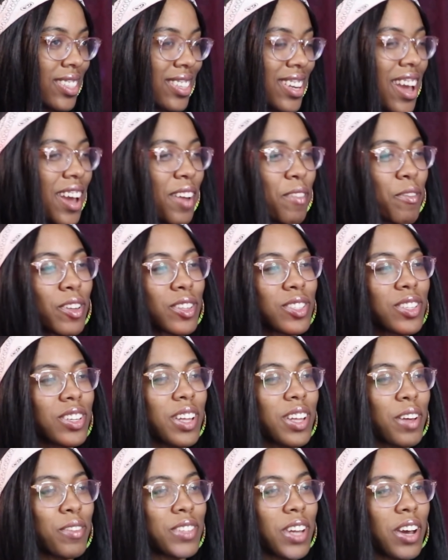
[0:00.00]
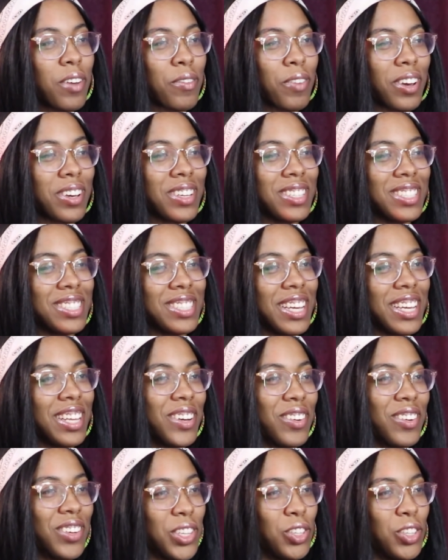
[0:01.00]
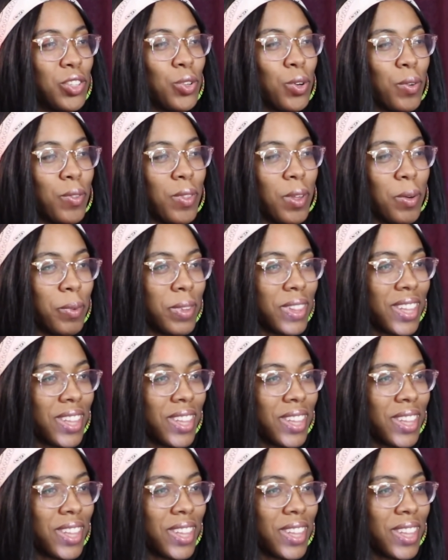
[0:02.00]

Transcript: Yeah, I'd feel so left out if I couldn't stay there with the two of them.